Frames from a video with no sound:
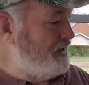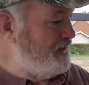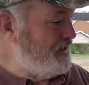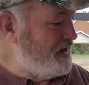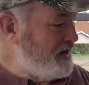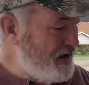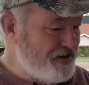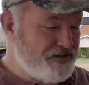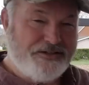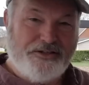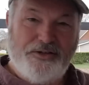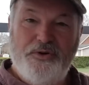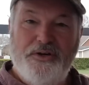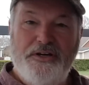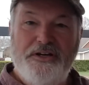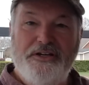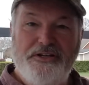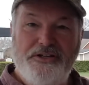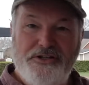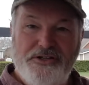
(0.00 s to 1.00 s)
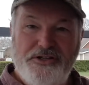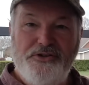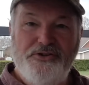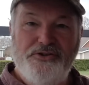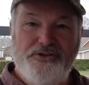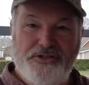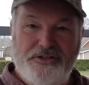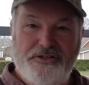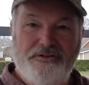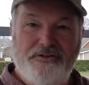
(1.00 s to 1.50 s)
That's the way you
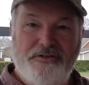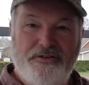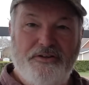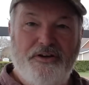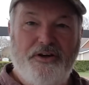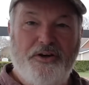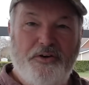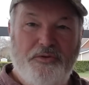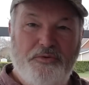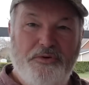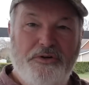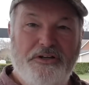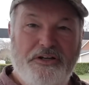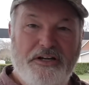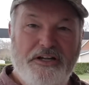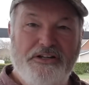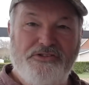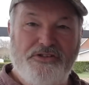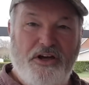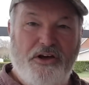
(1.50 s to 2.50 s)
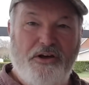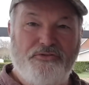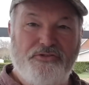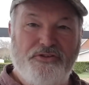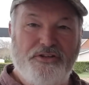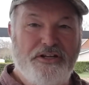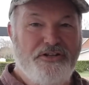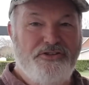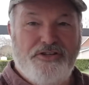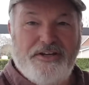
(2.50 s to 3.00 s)
use it on one of these
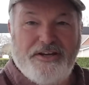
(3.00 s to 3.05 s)
offsets.